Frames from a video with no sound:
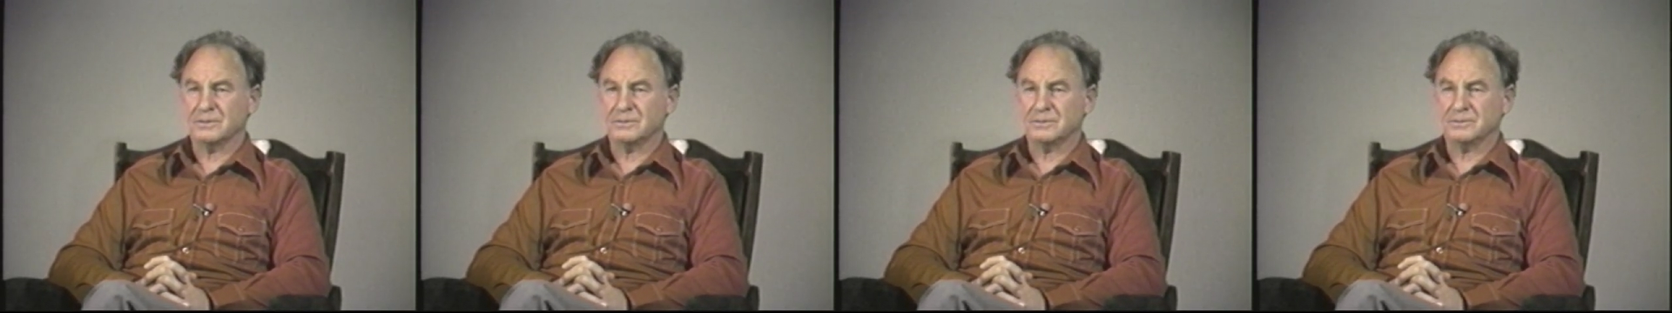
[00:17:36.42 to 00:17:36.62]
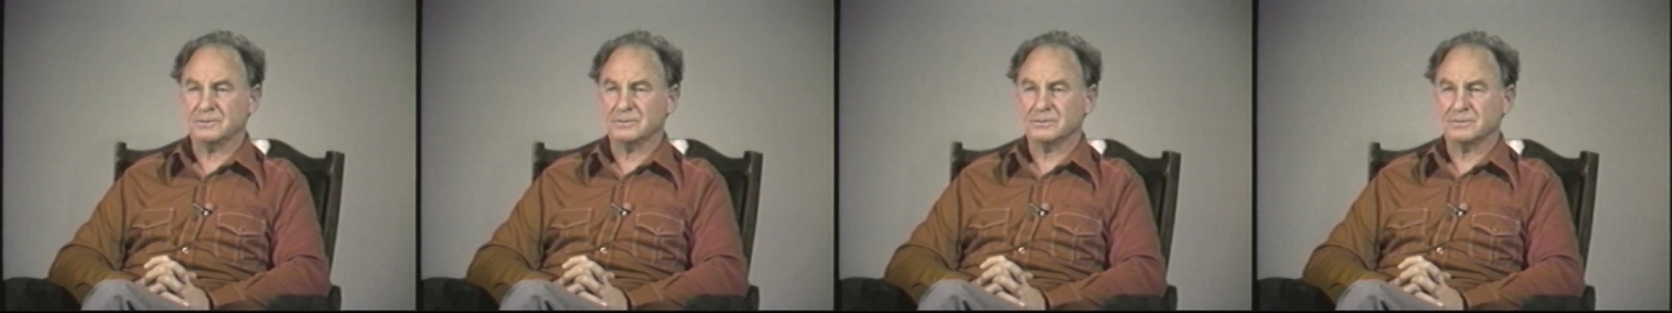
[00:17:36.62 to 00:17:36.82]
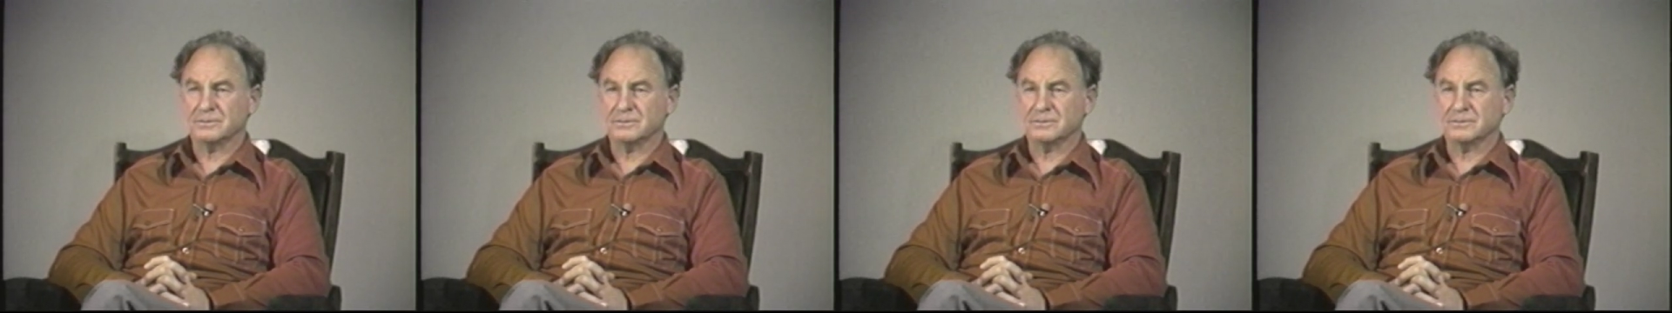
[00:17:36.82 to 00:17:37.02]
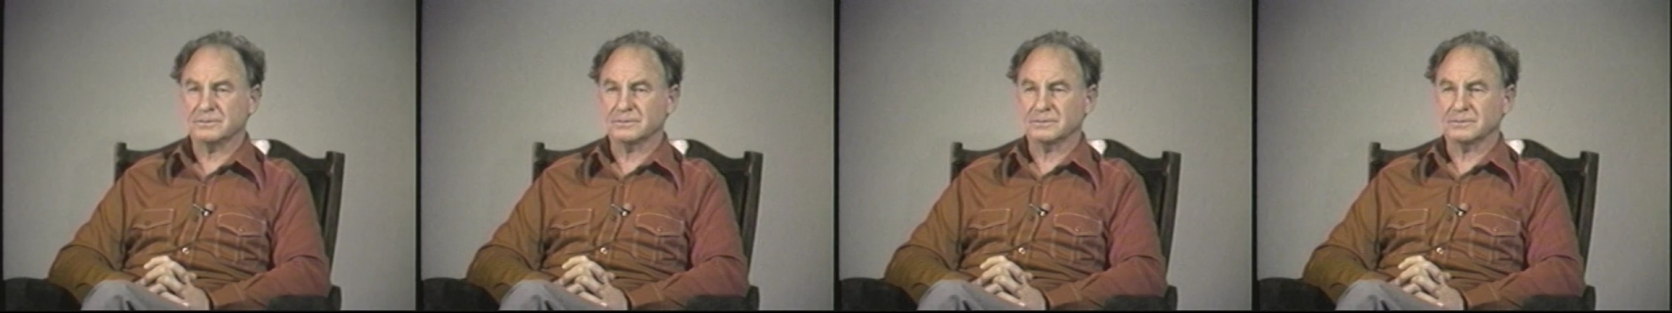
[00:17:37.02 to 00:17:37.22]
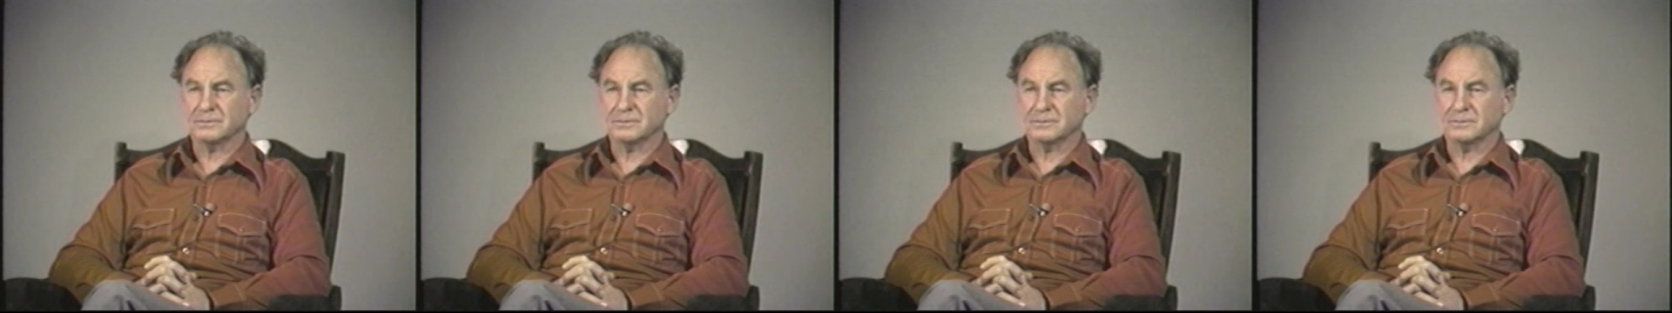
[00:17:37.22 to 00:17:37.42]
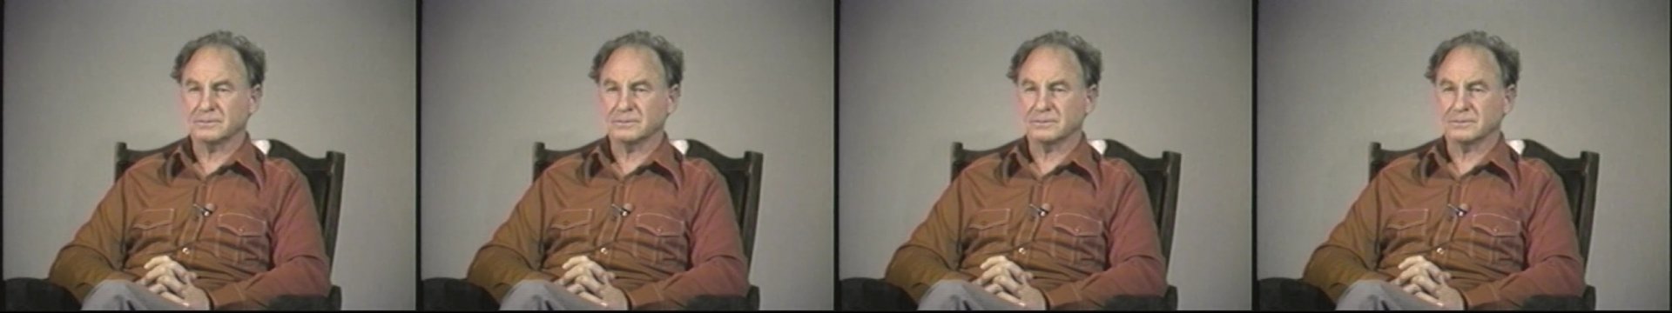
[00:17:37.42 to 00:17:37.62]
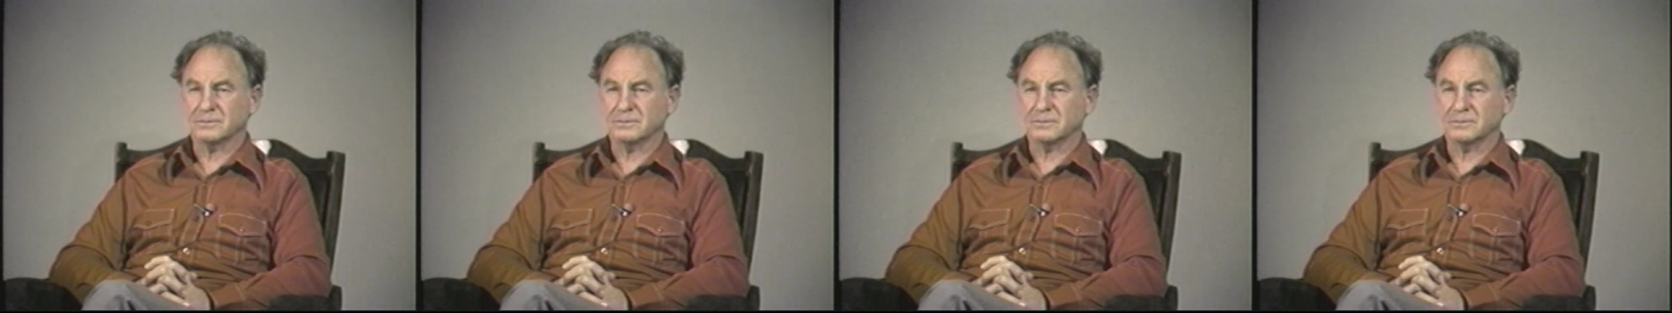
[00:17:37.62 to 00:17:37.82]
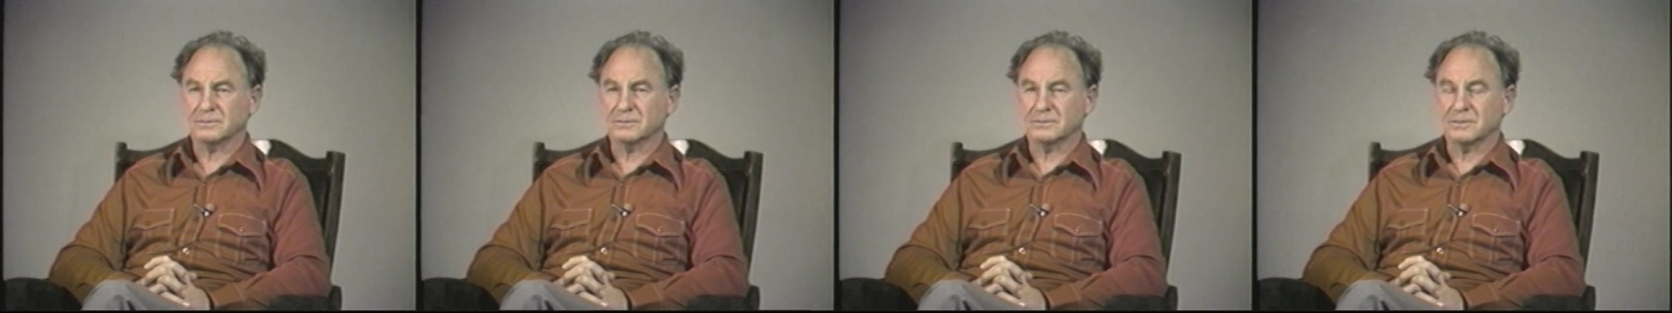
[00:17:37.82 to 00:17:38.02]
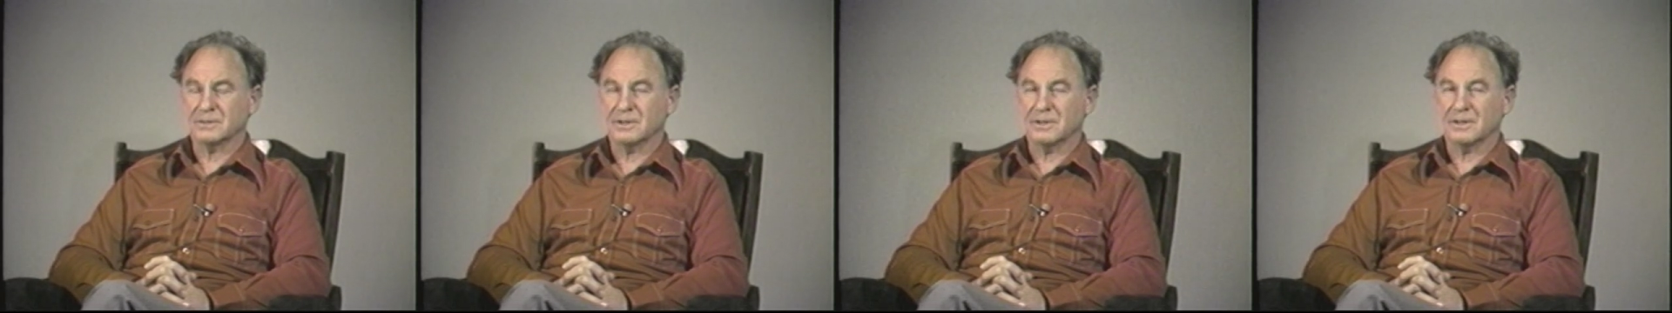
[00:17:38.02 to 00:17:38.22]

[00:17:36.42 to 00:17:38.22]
Nobody speaks.